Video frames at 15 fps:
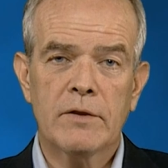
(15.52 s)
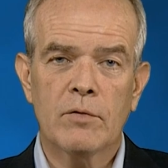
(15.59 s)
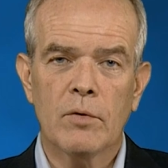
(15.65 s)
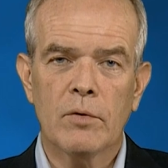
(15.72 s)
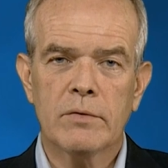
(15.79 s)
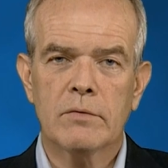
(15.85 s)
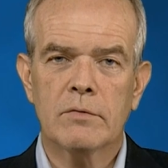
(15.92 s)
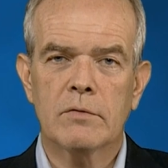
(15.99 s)

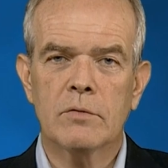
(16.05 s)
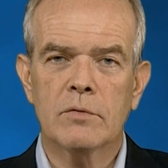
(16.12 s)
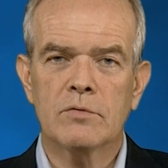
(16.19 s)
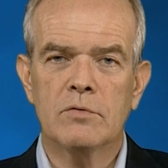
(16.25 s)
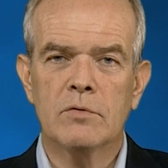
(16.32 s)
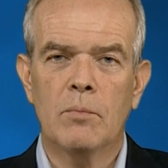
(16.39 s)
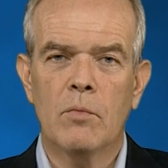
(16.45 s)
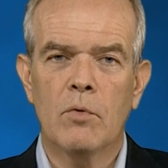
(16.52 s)
thoughts go
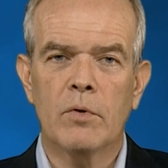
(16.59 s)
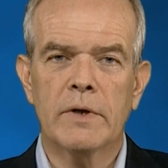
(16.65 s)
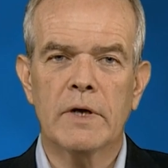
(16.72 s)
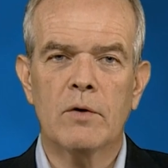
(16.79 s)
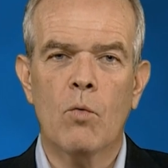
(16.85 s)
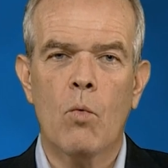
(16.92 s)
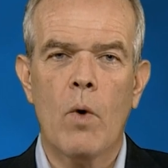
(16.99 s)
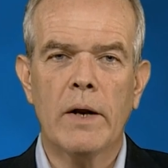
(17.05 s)
to the more
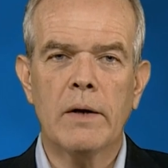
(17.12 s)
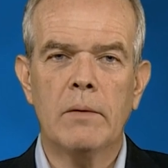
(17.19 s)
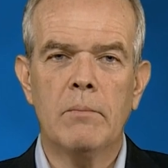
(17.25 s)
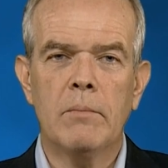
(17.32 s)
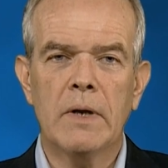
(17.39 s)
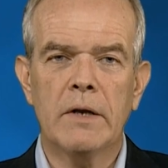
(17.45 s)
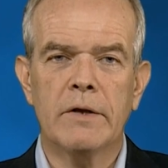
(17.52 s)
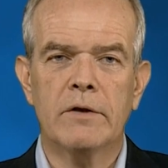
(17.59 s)
than
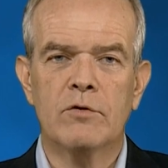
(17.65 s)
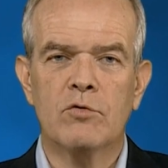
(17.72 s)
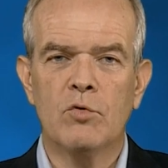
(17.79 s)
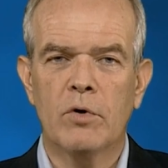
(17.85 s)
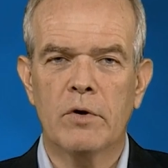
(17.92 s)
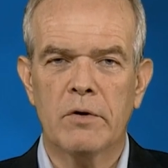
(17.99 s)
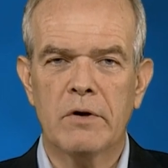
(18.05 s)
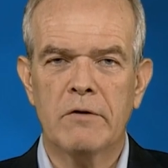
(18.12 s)

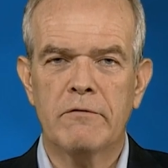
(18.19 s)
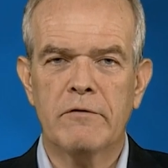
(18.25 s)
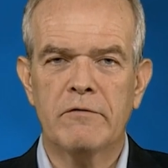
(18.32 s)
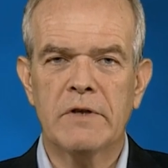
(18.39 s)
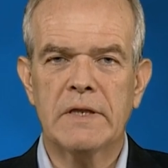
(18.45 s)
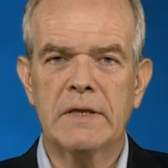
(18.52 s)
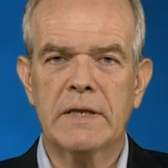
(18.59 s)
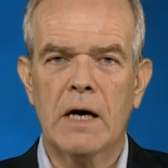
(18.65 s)

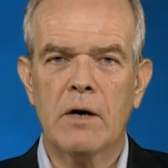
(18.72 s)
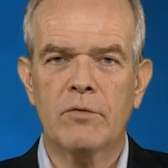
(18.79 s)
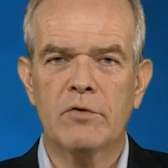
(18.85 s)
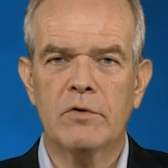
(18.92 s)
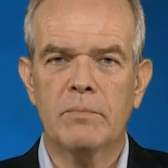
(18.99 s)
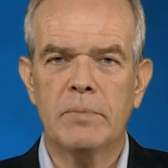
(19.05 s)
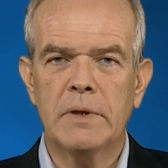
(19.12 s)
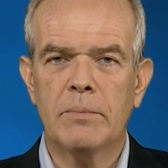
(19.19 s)

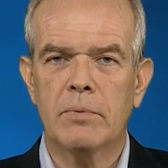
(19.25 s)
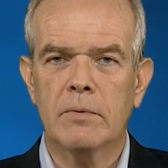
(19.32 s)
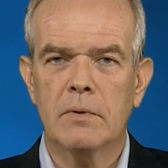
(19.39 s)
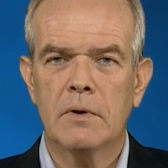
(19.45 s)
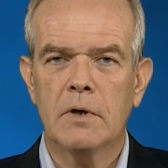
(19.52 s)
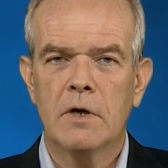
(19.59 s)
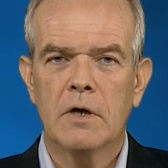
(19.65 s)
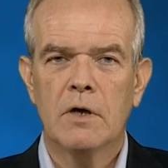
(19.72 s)
1,250,000
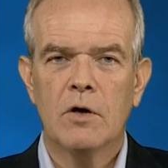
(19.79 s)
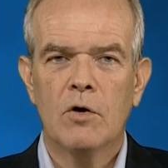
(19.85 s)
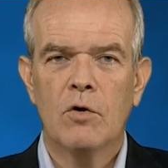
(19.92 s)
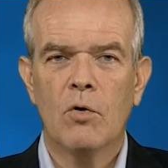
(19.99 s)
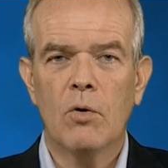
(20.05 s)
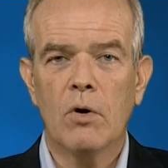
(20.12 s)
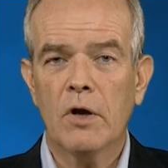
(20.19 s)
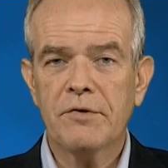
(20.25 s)
people
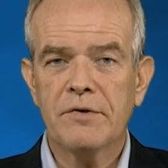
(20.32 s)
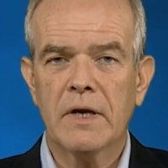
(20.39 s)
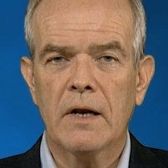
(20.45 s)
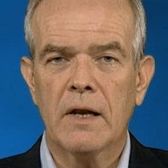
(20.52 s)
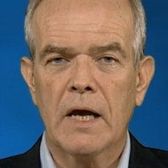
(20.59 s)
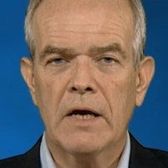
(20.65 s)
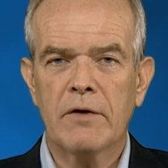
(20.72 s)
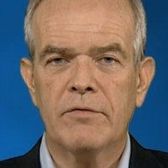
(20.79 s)
who lost their
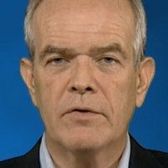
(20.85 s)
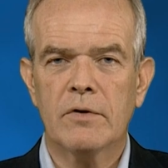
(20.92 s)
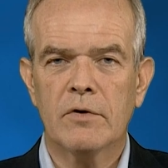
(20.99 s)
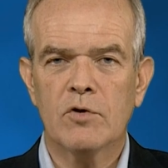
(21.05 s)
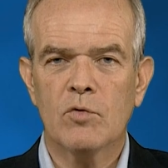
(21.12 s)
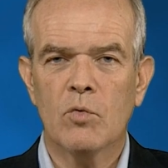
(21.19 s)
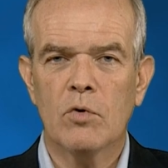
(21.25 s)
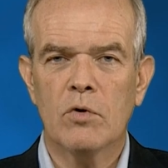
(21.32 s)
lives
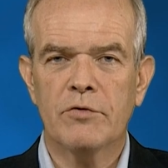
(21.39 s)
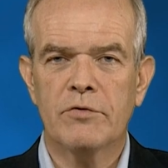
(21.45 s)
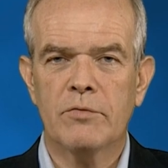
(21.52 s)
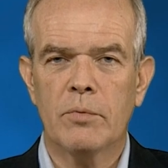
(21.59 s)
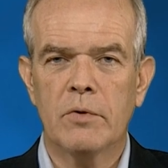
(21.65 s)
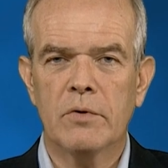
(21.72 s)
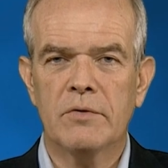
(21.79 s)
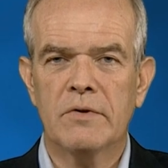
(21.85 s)
on the world's
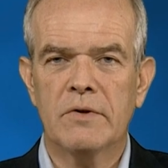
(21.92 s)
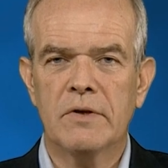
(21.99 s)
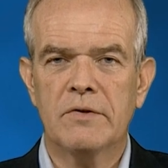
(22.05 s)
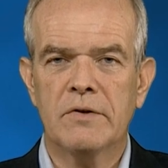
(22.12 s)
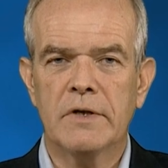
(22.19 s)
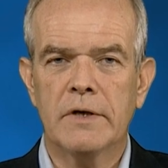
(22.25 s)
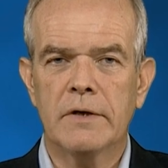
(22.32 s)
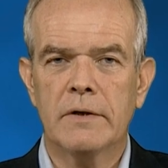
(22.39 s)
roads
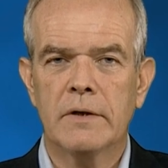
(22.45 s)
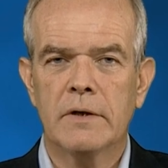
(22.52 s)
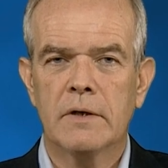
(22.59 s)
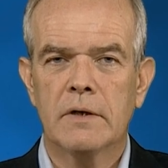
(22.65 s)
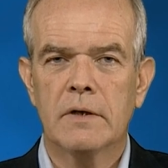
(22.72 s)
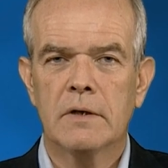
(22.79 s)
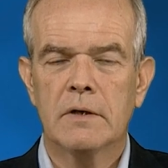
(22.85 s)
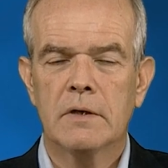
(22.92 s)
this year,
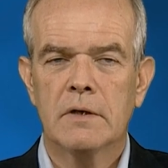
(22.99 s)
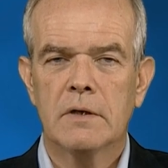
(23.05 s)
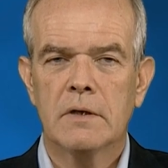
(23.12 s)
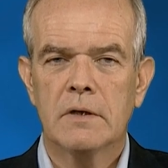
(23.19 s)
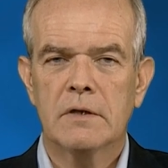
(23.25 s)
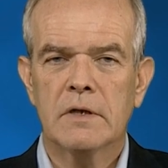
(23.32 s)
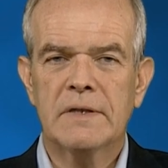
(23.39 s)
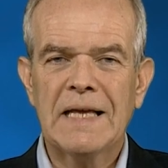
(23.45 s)

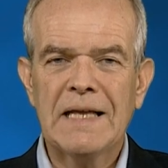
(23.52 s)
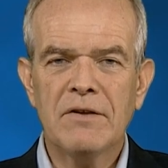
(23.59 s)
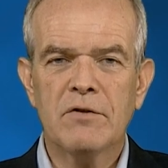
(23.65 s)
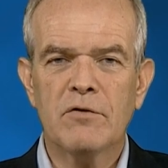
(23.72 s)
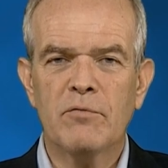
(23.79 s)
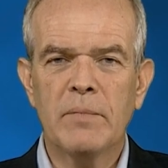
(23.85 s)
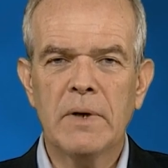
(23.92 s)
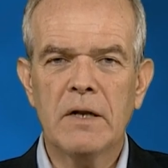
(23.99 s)
the tens
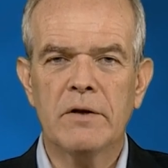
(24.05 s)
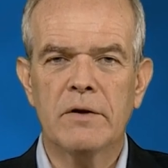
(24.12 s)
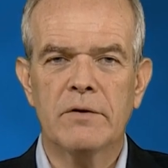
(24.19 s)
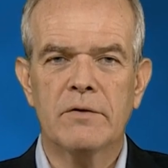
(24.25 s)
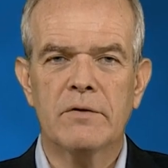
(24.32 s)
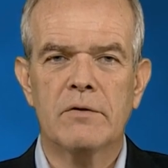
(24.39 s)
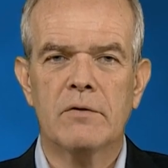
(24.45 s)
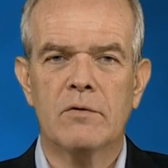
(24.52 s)
of
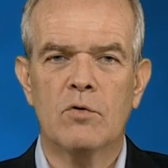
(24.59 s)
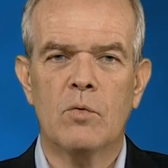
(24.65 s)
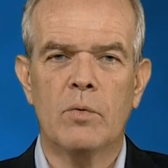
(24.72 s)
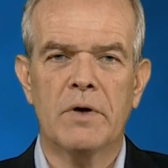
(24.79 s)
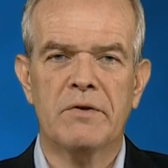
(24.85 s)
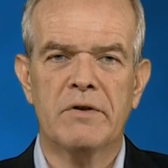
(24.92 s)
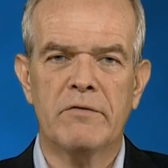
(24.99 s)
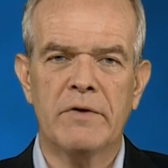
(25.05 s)
millions who
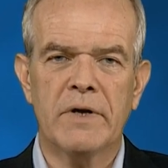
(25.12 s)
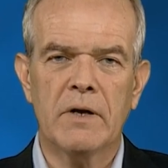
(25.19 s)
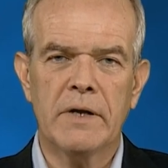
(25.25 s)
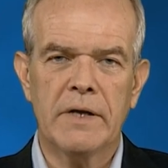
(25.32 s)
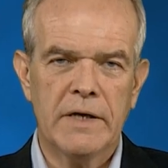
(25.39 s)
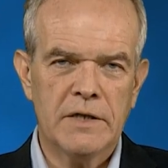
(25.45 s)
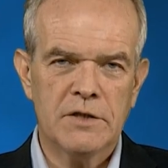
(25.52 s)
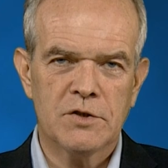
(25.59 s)
were
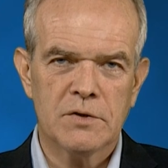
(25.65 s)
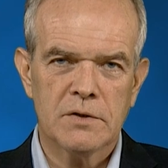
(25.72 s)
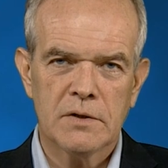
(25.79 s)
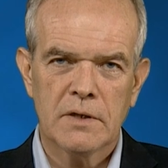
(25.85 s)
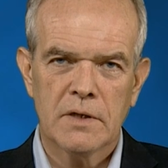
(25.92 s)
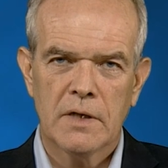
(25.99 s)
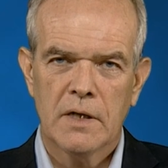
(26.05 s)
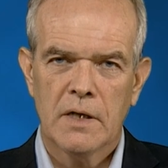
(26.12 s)
severely
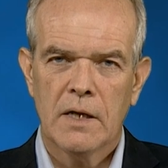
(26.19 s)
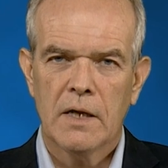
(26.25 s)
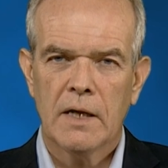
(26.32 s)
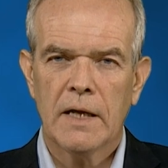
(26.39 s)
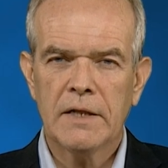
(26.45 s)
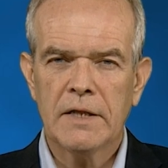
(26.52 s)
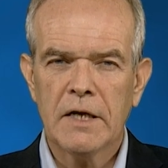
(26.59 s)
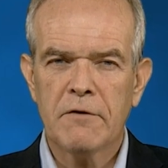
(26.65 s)
injured,
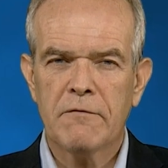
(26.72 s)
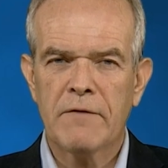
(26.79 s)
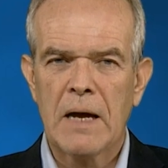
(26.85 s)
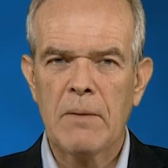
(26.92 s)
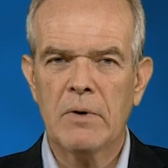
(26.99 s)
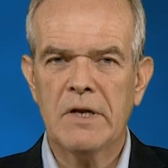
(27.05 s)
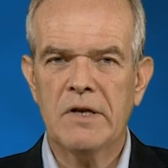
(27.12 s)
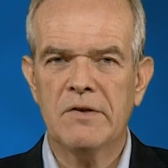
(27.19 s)
and their
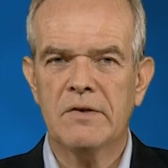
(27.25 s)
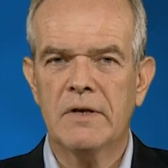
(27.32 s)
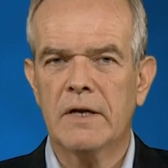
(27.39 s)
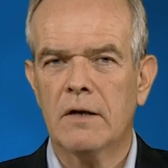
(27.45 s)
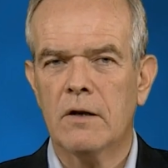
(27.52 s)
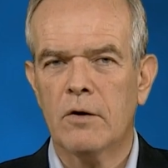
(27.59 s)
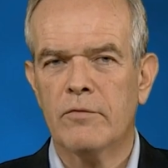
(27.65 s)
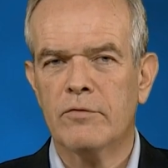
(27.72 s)
families
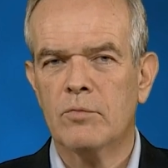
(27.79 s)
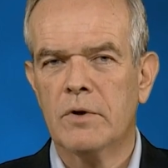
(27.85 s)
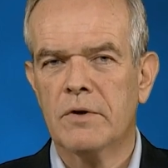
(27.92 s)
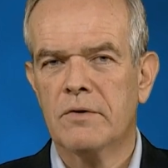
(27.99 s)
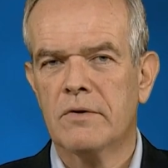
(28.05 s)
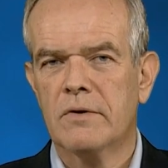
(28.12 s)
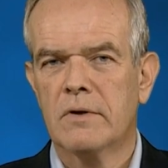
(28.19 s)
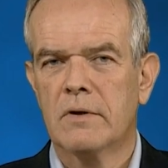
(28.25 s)
and loved
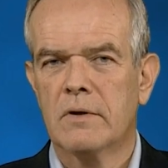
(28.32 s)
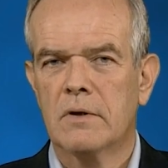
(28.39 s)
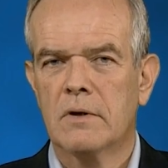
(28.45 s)
ones.